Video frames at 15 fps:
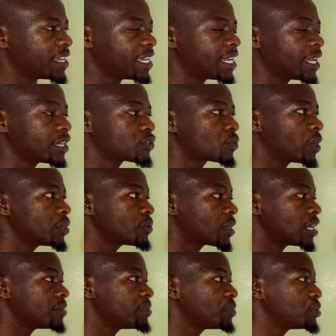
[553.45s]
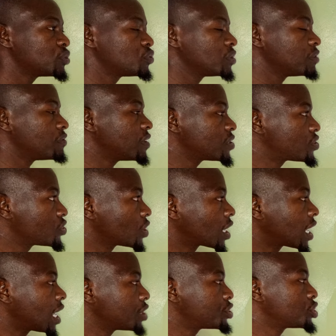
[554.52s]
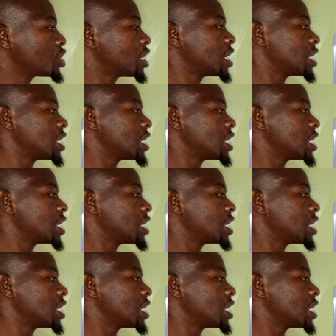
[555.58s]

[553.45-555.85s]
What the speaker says: areas where you can be able to invest your cash.